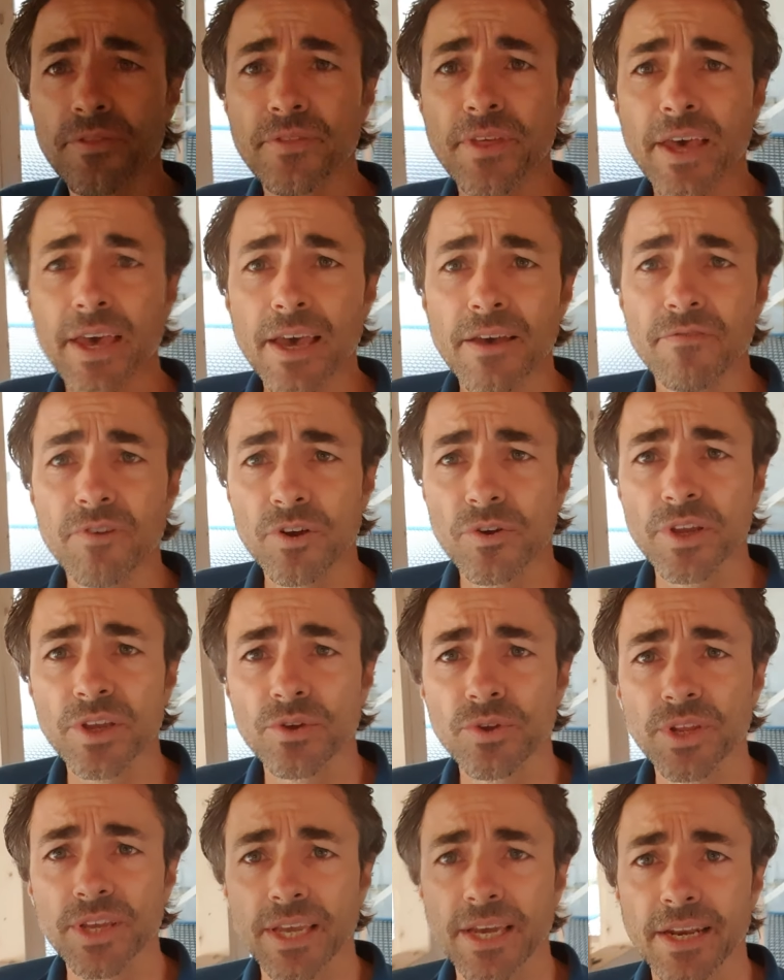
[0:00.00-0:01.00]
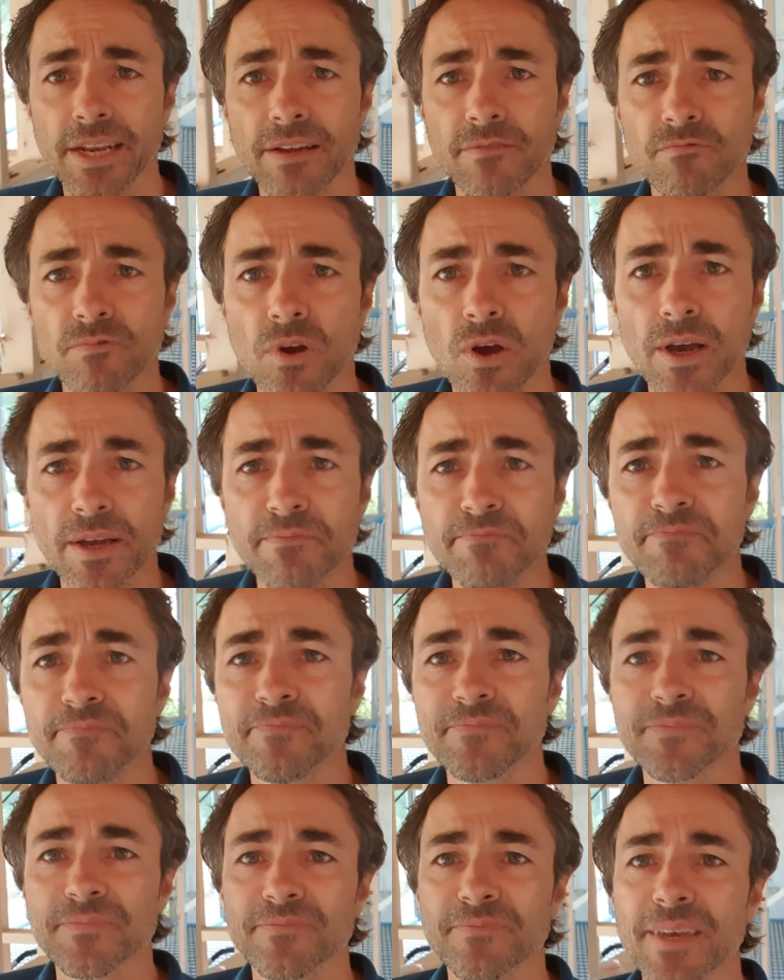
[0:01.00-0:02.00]
they're very good at getting it right.
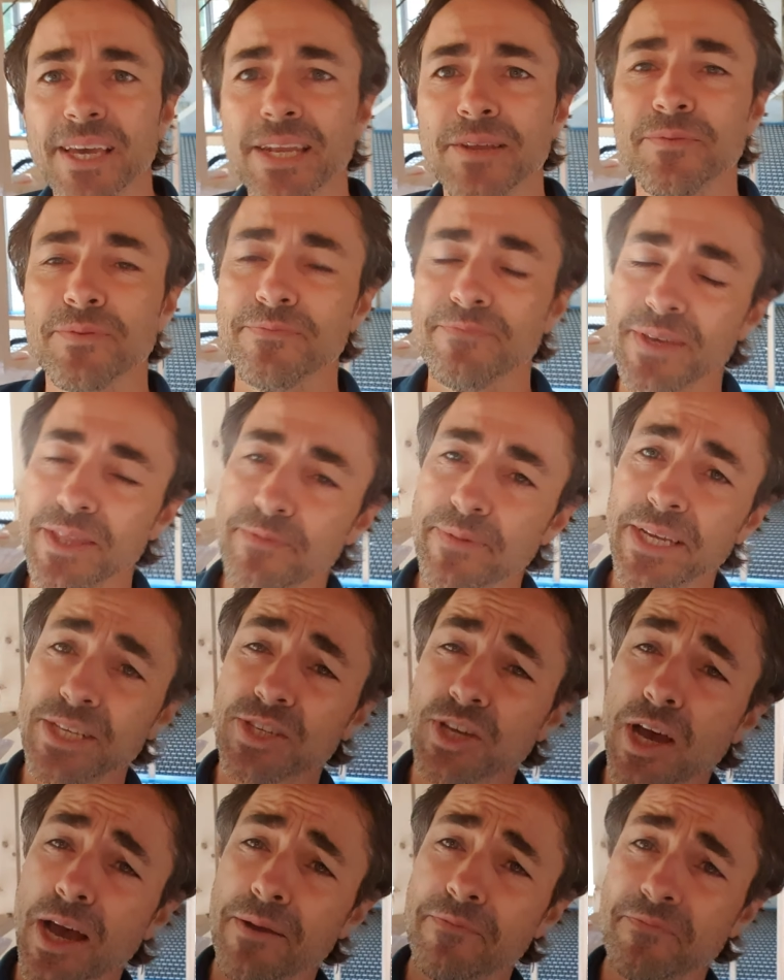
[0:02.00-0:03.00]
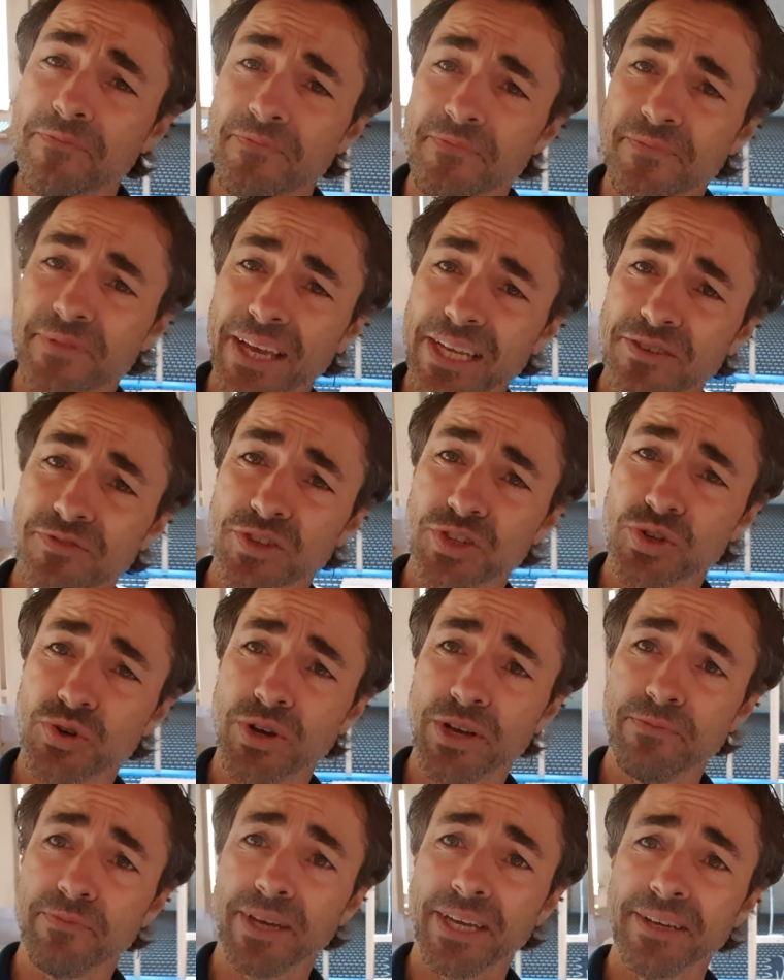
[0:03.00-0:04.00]
Anyway, in the meantime, thanks for
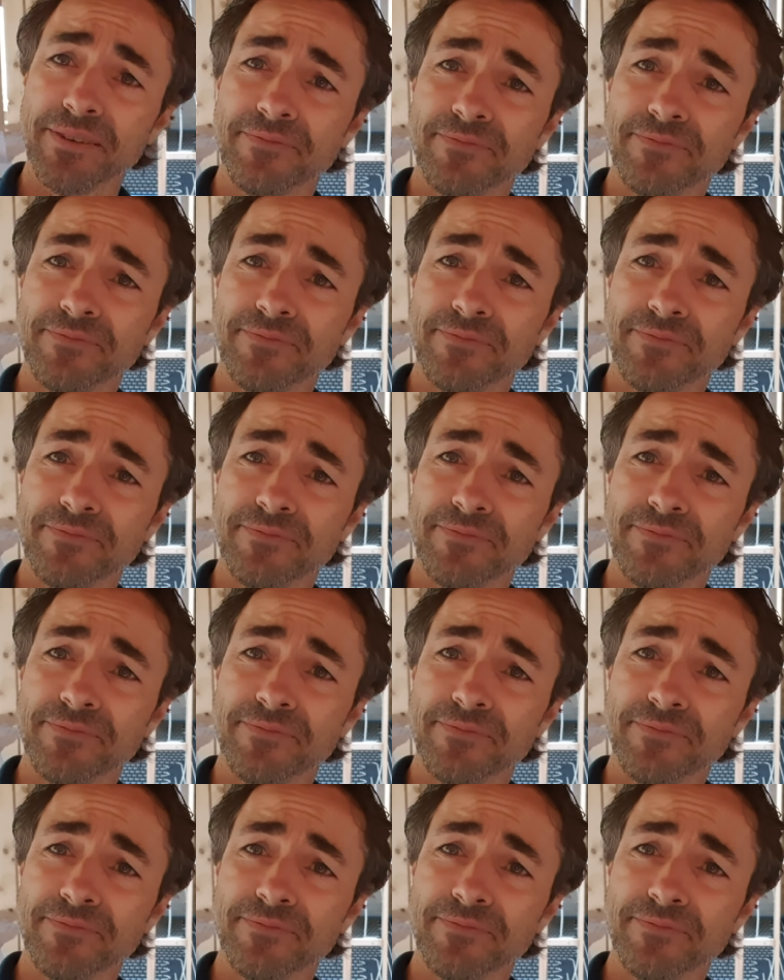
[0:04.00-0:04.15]
joining me.